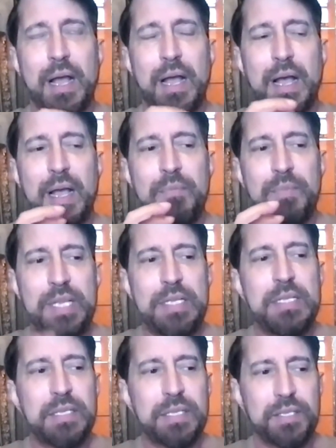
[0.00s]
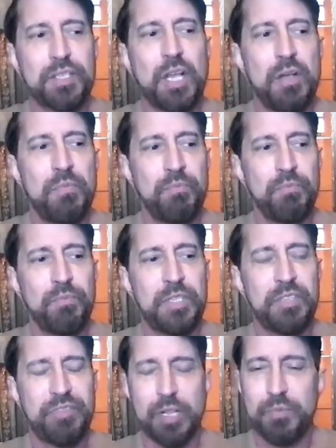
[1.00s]
I'm in some
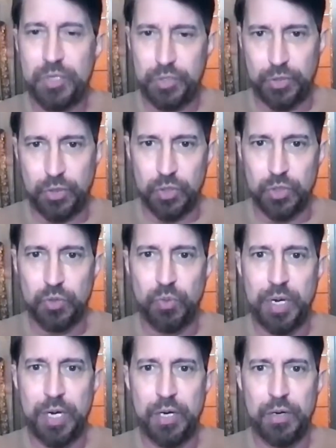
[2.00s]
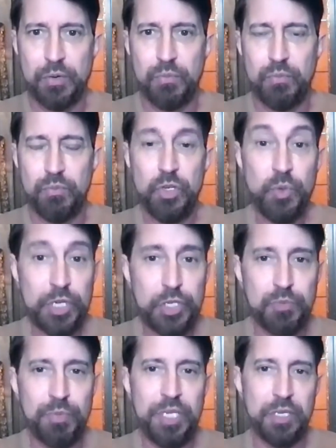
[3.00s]
development circles where
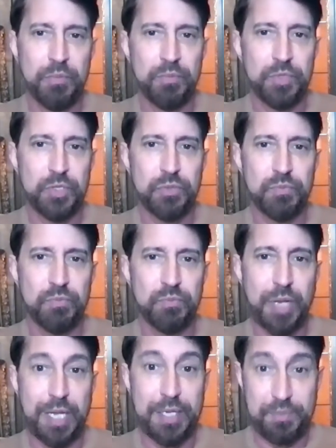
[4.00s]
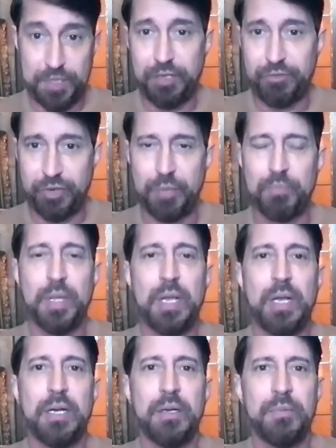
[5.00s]
newish mediums, I sit for them.
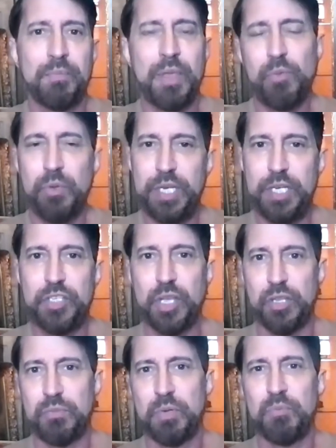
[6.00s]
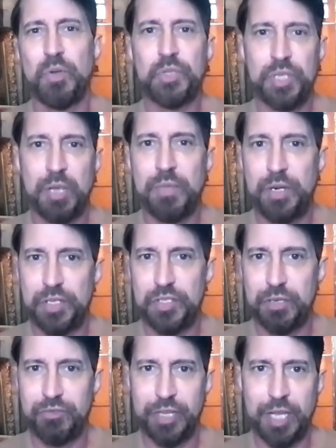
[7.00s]
Um, and we read each other, but mostly I'm there to
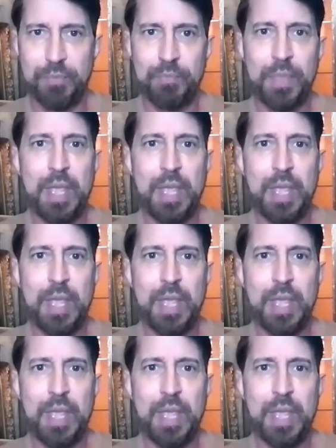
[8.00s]
sit for them.